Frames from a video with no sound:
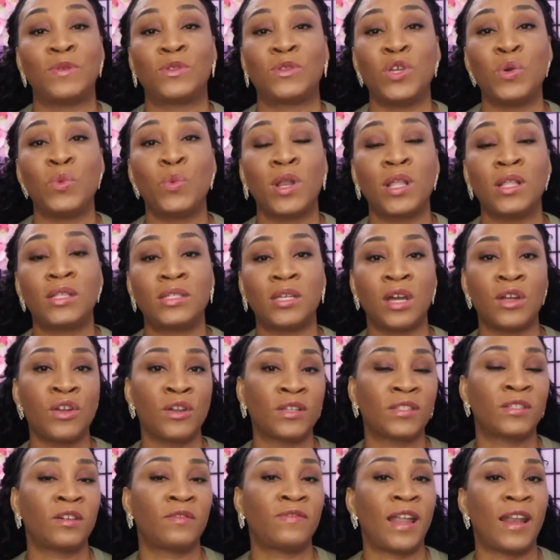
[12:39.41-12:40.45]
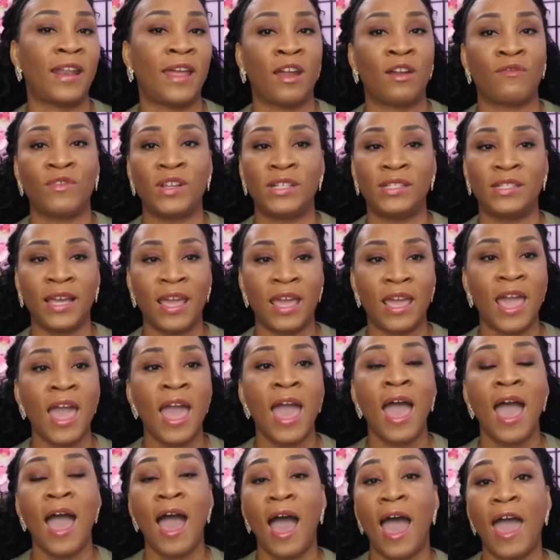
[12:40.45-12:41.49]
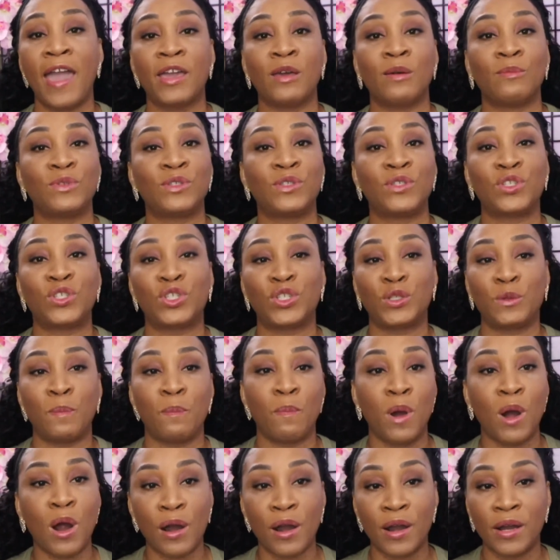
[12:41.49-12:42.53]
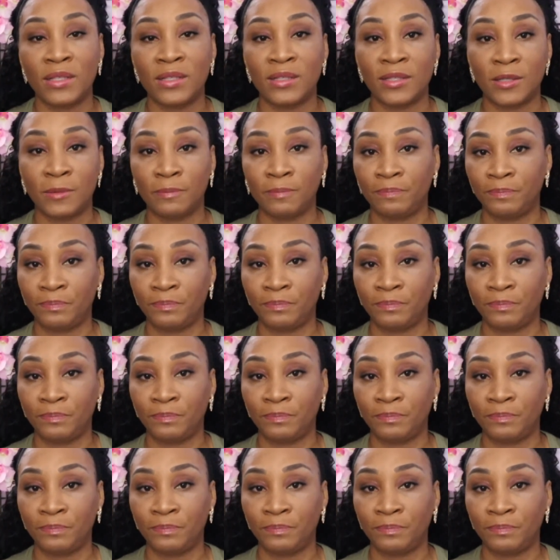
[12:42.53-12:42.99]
So you want to tell yourself that every day. I am smart.